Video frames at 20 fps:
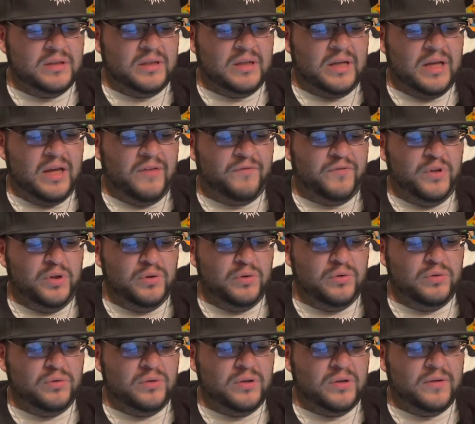if
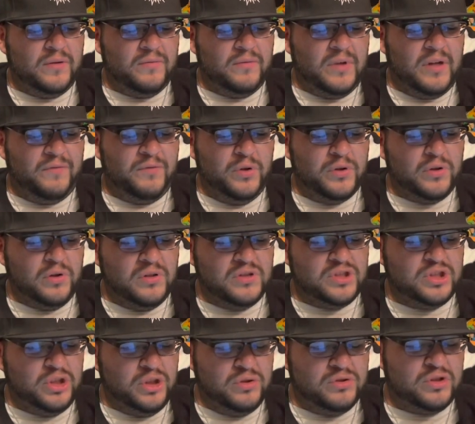you if you're going
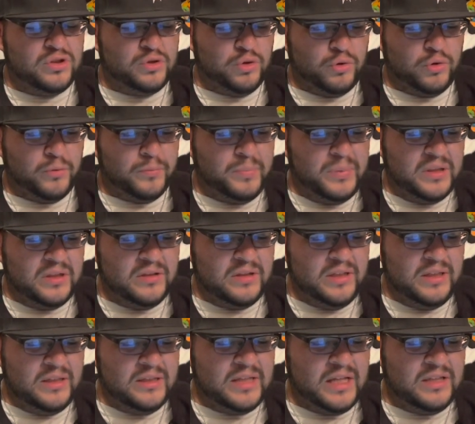to use
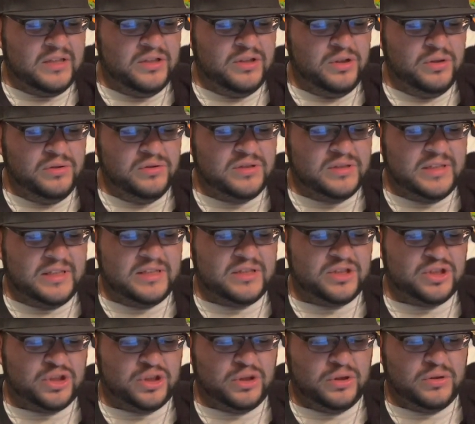durability, then use this
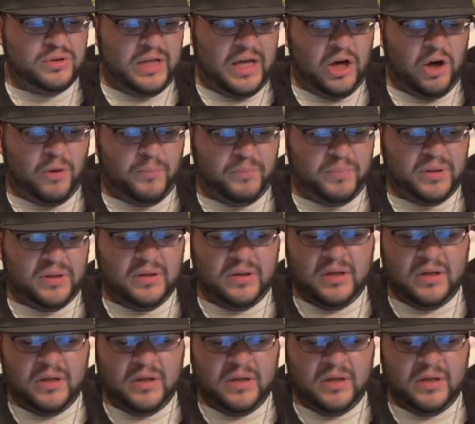should help.